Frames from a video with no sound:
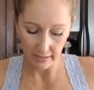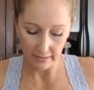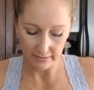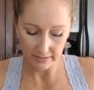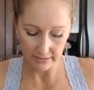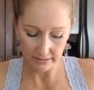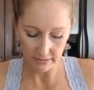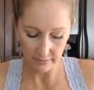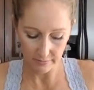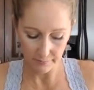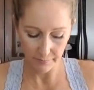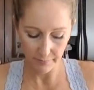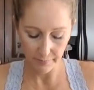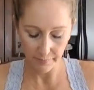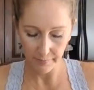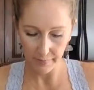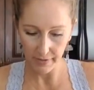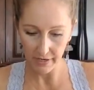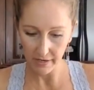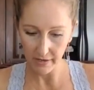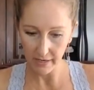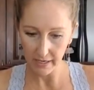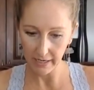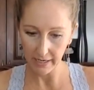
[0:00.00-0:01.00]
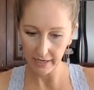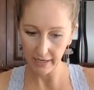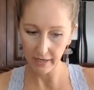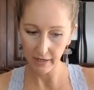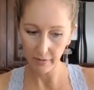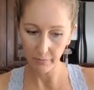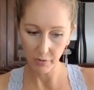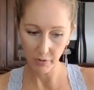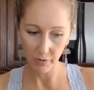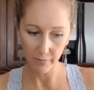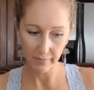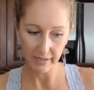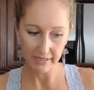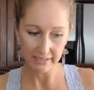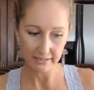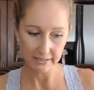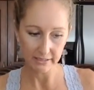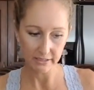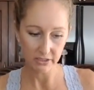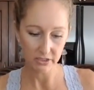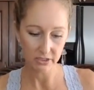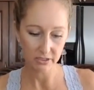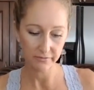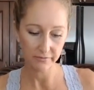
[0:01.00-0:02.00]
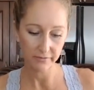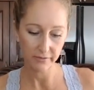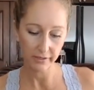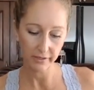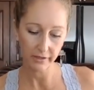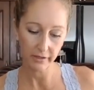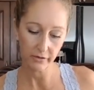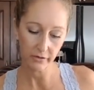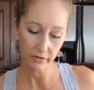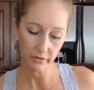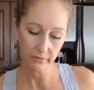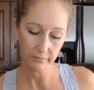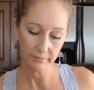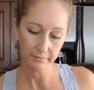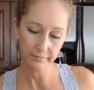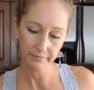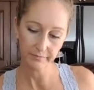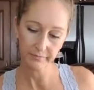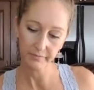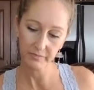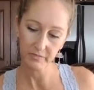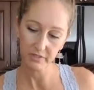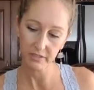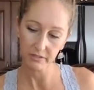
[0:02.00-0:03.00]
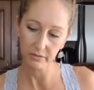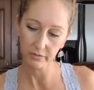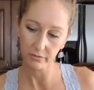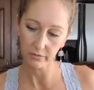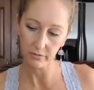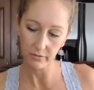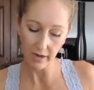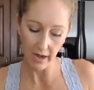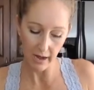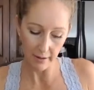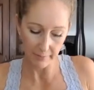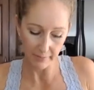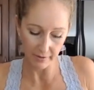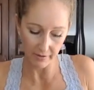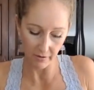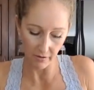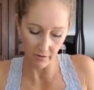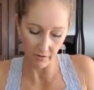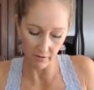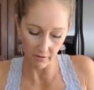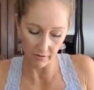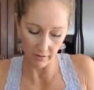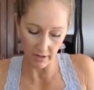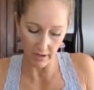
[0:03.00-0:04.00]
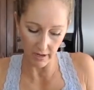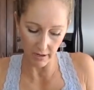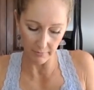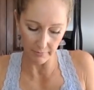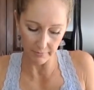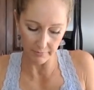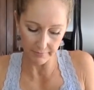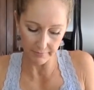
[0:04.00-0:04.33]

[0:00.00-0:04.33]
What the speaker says: a spirit animal message for you to wrap it all up.